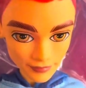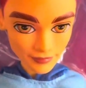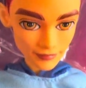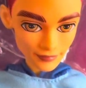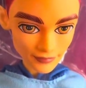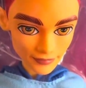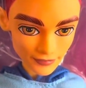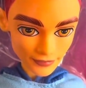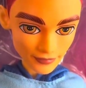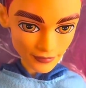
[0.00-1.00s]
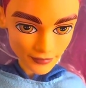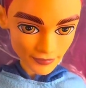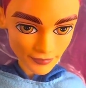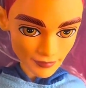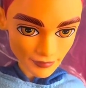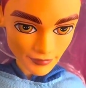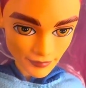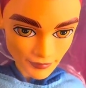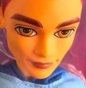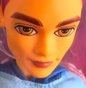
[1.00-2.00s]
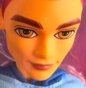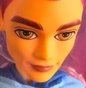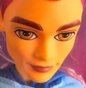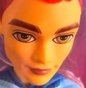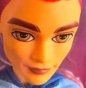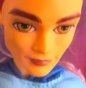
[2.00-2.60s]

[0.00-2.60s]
in, in the spring, but for now, they can only